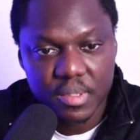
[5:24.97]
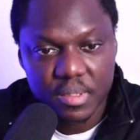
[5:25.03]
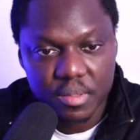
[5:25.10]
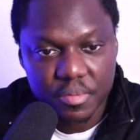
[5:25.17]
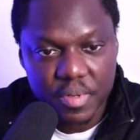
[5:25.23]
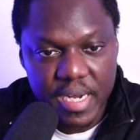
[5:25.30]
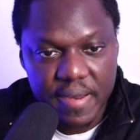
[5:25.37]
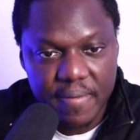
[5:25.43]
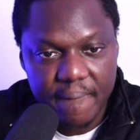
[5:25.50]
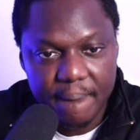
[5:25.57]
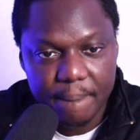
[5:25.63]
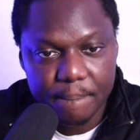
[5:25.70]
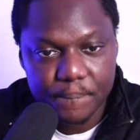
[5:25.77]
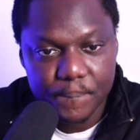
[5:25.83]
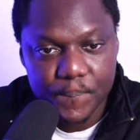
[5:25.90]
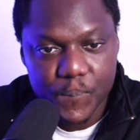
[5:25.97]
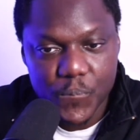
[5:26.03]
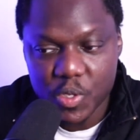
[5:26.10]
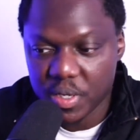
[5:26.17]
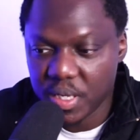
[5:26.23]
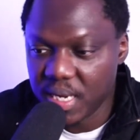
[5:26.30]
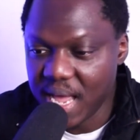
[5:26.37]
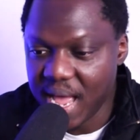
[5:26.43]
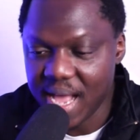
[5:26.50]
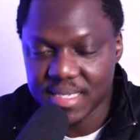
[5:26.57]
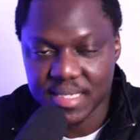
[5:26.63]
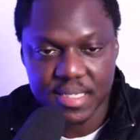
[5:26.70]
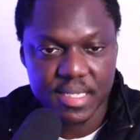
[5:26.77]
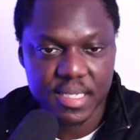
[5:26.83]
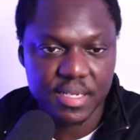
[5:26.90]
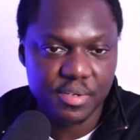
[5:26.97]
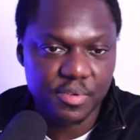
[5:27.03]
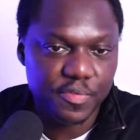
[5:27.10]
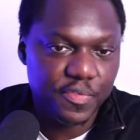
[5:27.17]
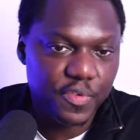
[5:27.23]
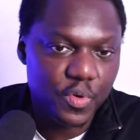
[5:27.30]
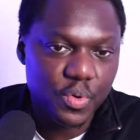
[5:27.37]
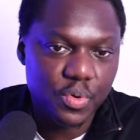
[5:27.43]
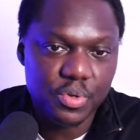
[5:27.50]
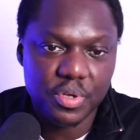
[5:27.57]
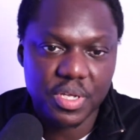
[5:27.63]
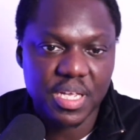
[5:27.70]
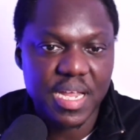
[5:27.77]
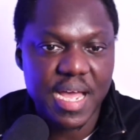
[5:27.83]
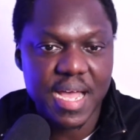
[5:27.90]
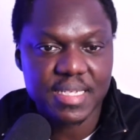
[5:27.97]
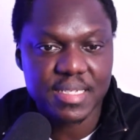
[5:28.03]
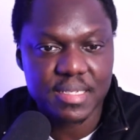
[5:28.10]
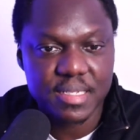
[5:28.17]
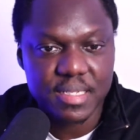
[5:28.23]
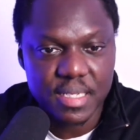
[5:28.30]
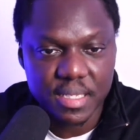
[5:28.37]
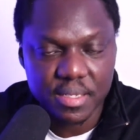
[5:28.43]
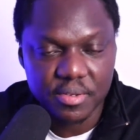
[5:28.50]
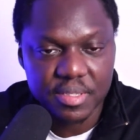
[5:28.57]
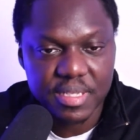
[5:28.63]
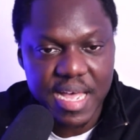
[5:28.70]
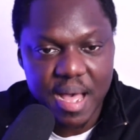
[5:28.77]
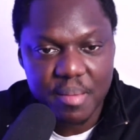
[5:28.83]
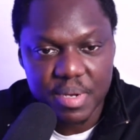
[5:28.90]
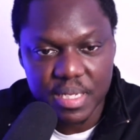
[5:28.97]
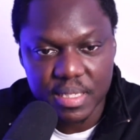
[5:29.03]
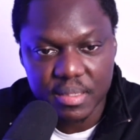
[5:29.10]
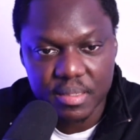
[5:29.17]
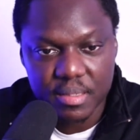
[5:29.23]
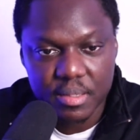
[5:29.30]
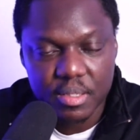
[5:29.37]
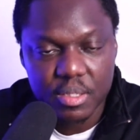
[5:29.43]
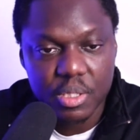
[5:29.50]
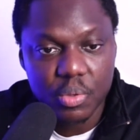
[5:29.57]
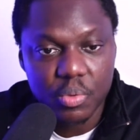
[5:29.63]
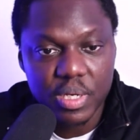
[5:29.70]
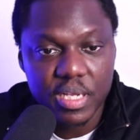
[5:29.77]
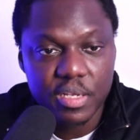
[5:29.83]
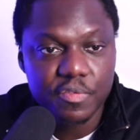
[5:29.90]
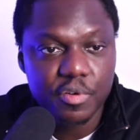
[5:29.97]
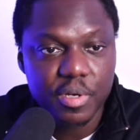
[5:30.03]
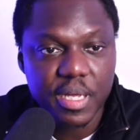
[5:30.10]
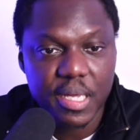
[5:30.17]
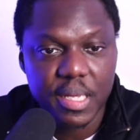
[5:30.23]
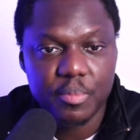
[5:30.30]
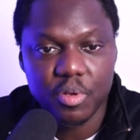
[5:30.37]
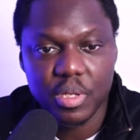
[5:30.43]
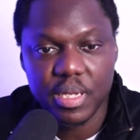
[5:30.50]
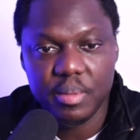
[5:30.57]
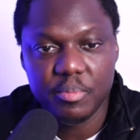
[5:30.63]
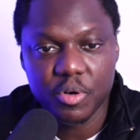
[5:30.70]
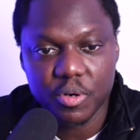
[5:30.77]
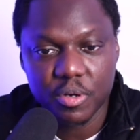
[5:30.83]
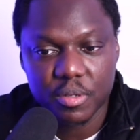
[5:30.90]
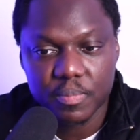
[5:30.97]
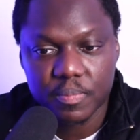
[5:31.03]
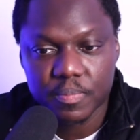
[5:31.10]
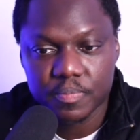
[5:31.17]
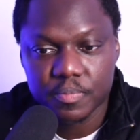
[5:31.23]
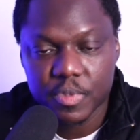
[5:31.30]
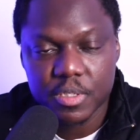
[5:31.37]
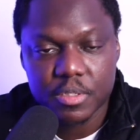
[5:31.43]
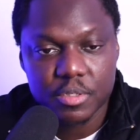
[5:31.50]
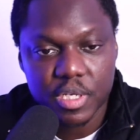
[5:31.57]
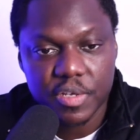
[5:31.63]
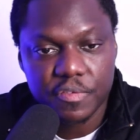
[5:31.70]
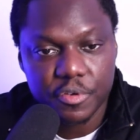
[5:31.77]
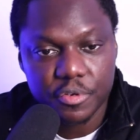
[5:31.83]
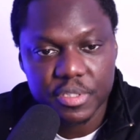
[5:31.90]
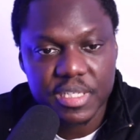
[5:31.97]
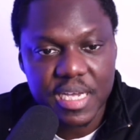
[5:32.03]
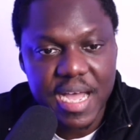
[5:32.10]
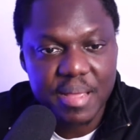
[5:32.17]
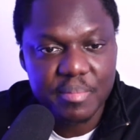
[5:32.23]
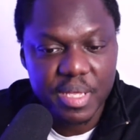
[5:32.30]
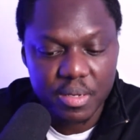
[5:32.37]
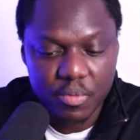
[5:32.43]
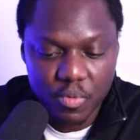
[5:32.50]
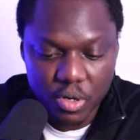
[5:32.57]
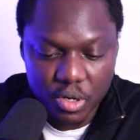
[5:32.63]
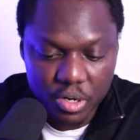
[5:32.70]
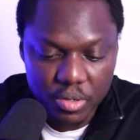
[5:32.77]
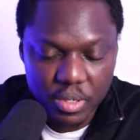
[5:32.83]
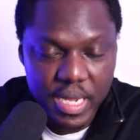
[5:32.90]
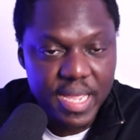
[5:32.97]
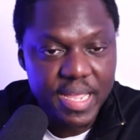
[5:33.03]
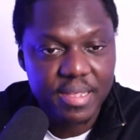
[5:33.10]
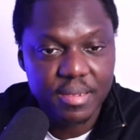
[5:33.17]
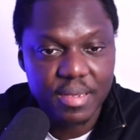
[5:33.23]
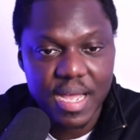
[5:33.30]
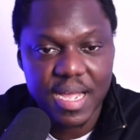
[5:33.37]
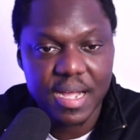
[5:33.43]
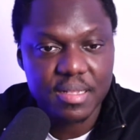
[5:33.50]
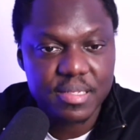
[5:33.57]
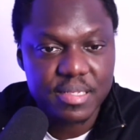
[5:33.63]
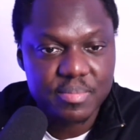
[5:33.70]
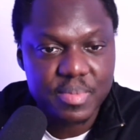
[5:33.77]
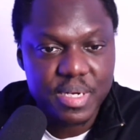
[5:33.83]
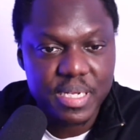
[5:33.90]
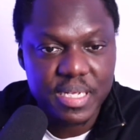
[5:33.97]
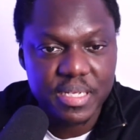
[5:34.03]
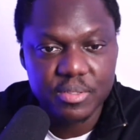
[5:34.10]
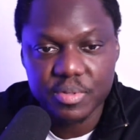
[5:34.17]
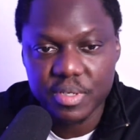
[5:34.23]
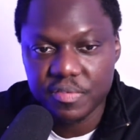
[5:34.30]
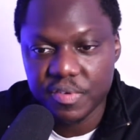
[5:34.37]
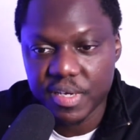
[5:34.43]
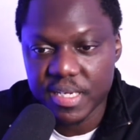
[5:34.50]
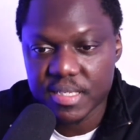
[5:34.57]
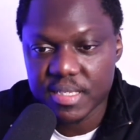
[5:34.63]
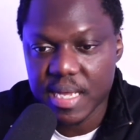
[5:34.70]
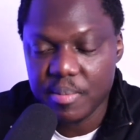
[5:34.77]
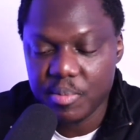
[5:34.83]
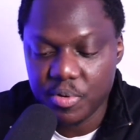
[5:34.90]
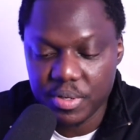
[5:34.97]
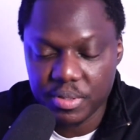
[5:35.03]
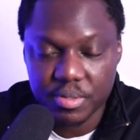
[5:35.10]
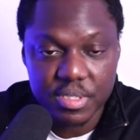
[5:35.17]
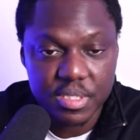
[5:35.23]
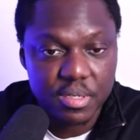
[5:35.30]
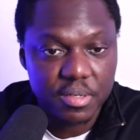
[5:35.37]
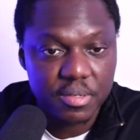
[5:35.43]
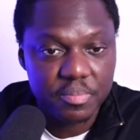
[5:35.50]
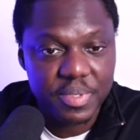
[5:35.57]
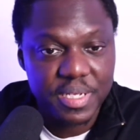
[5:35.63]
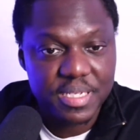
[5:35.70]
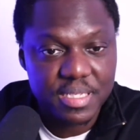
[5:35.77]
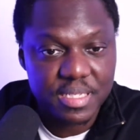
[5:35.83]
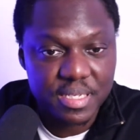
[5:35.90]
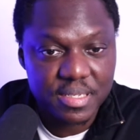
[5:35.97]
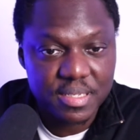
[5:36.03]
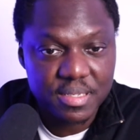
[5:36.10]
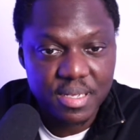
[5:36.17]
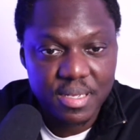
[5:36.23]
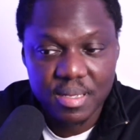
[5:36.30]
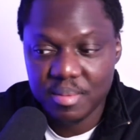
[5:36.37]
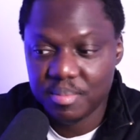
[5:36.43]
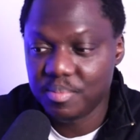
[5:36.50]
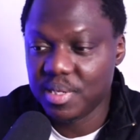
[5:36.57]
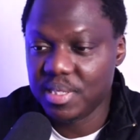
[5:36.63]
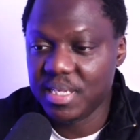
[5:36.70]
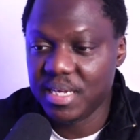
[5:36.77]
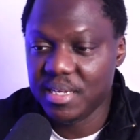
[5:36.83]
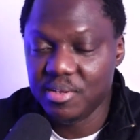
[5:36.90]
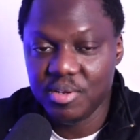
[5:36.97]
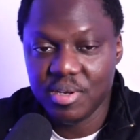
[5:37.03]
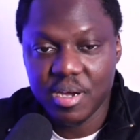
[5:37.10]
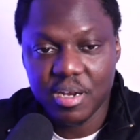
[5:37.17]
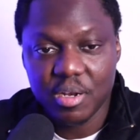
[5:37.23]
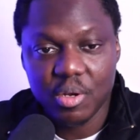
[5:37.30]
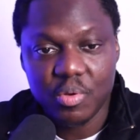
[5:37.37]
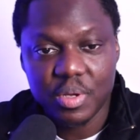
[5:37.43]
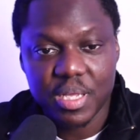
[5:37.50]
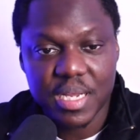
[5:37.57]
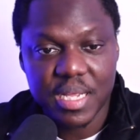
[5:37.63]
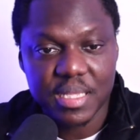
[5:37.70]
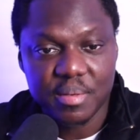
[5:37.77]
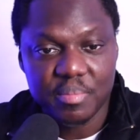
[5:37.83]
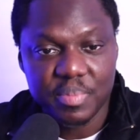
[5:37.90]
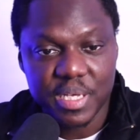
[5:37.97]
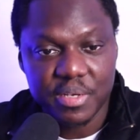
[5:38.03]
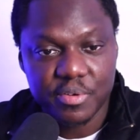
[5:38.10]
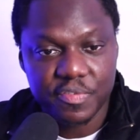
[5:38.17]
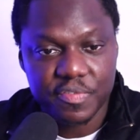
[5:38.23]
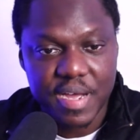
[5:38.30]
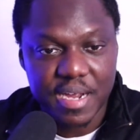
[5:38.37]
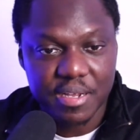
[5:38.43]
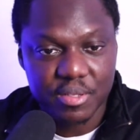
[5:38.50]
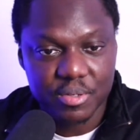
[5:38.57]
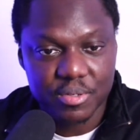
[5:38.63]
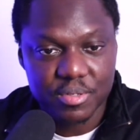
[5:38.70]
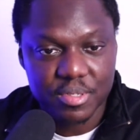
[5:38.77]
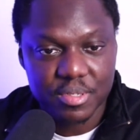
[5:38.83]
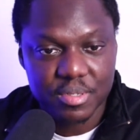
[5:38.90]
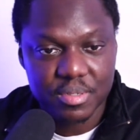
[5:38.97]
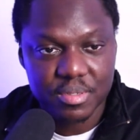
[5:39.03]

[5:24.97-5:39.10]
right? You can access it in your phone, you can access it in your tablet, no need for cable anymore. So if you're timing where, hey, I got some money to invest, I'm going to start a business, but then you're not looking at the bigger factors